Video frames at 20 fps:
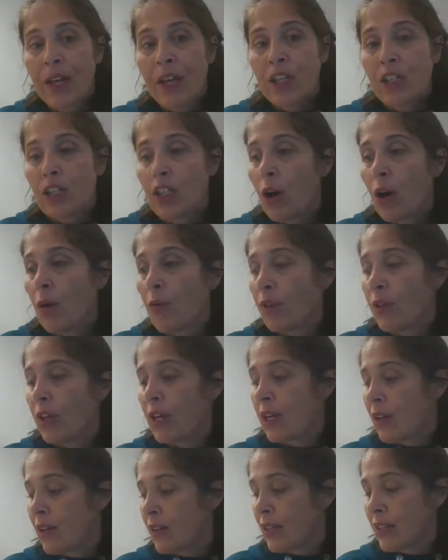So
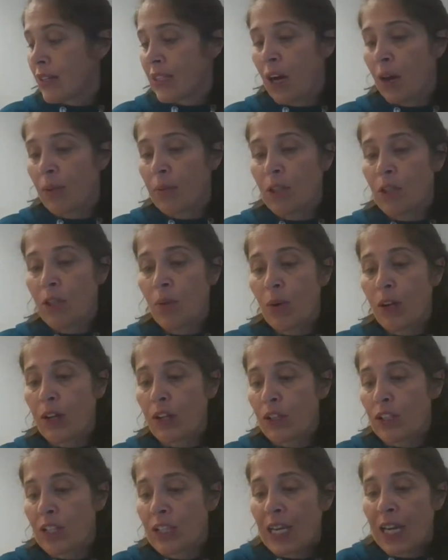hopefully this helped you
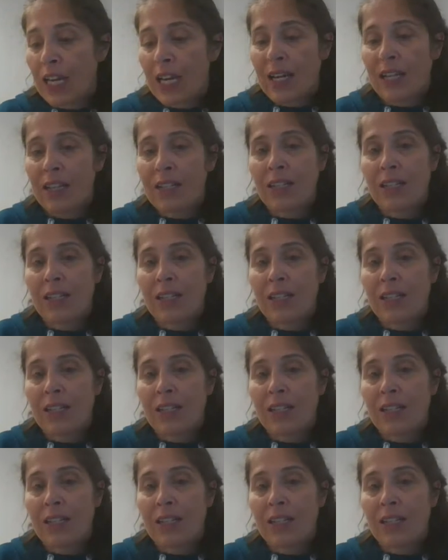understand